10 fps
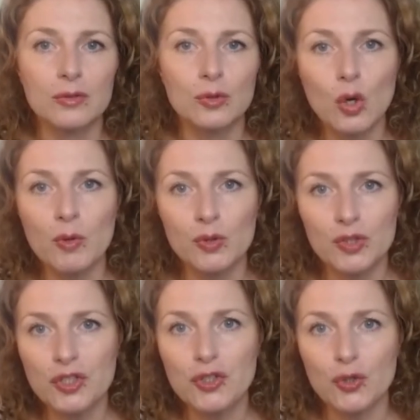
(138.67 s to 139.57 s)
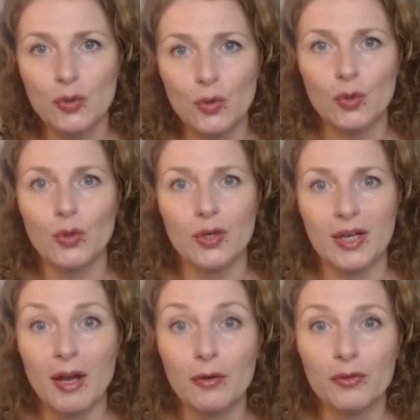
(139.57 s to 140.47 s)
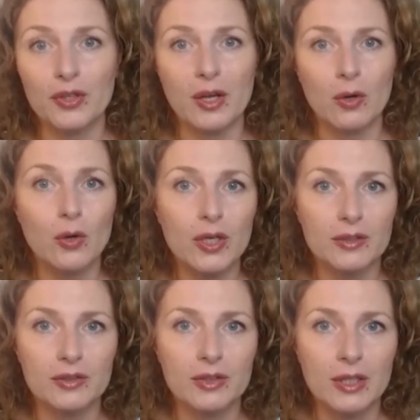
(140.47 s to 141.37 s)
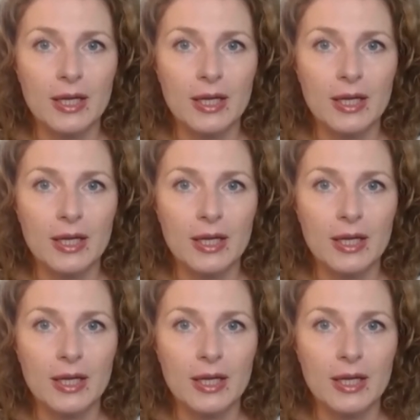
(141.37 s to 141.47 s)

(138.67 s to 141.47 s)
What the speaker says: normal tissue or healthy organ.